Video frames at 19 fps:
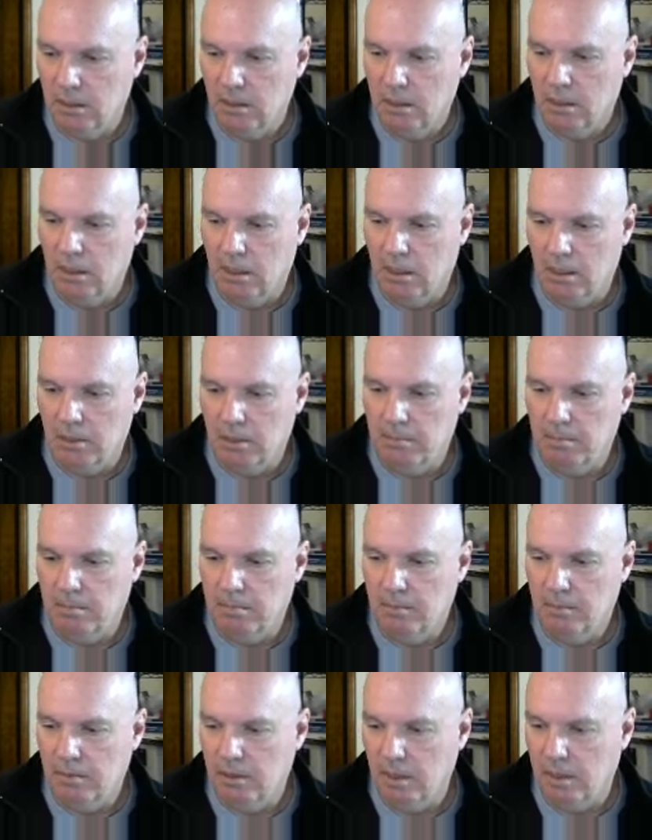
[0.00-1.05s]

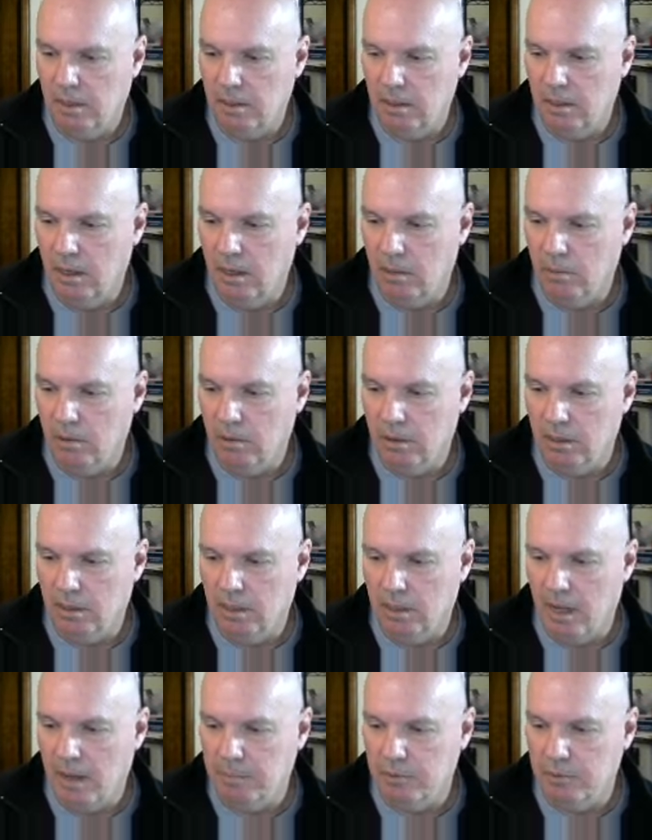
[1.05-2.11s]
the network
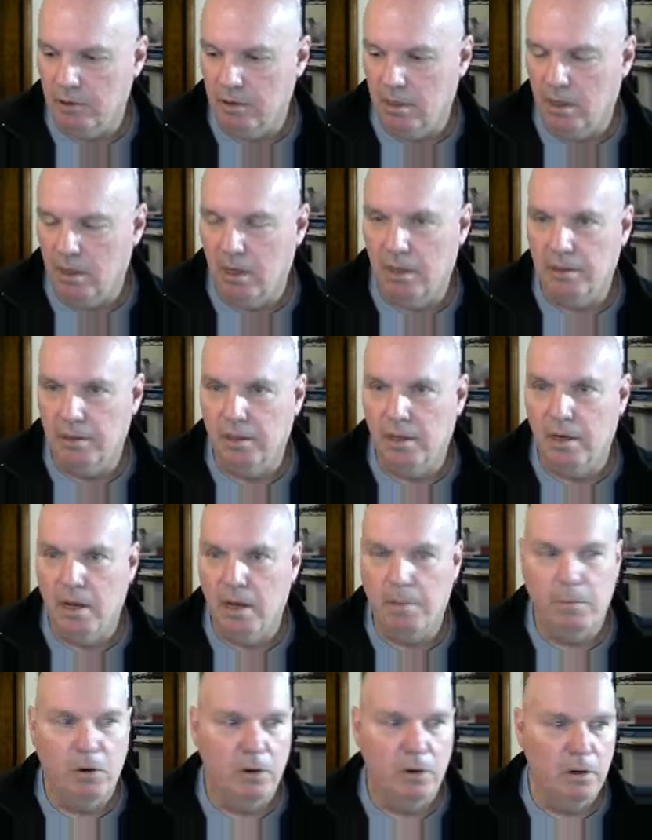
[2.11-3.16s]
adapter on the
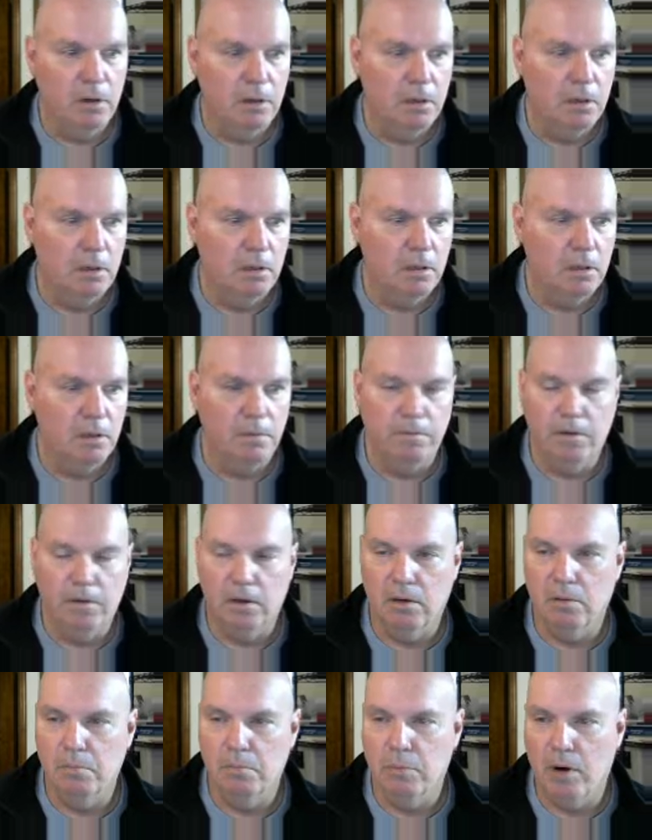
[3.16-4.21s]
net burner
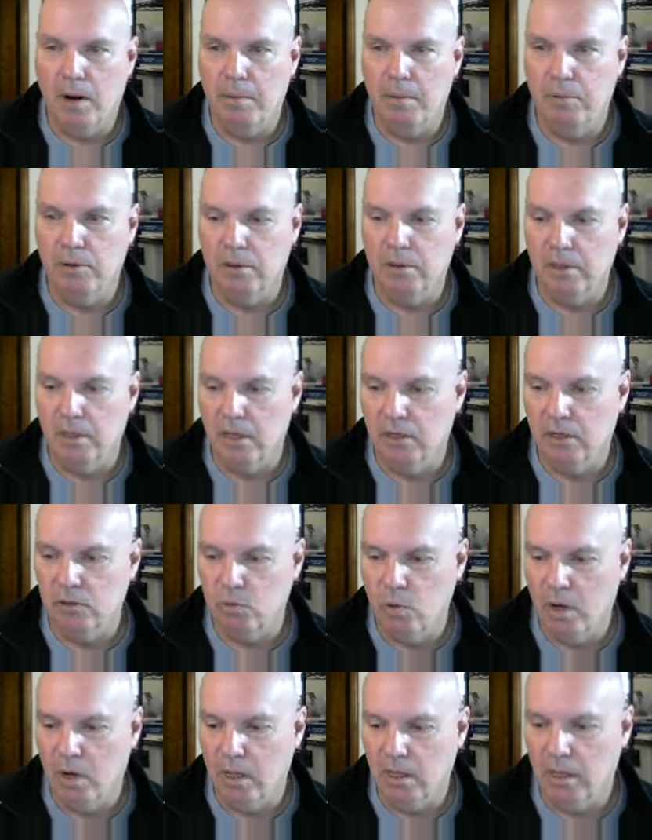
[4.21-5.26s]
configured properly, as
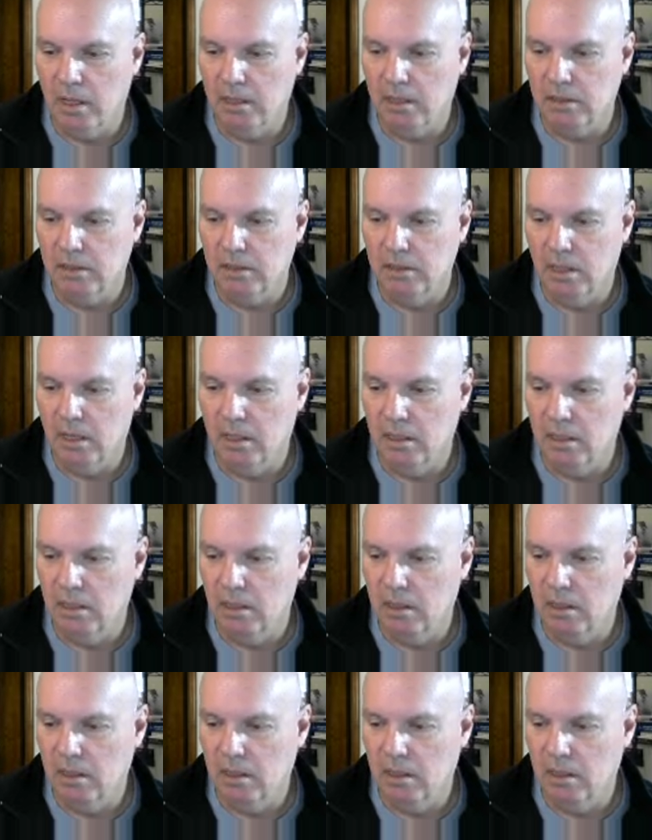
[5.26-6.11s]
well as the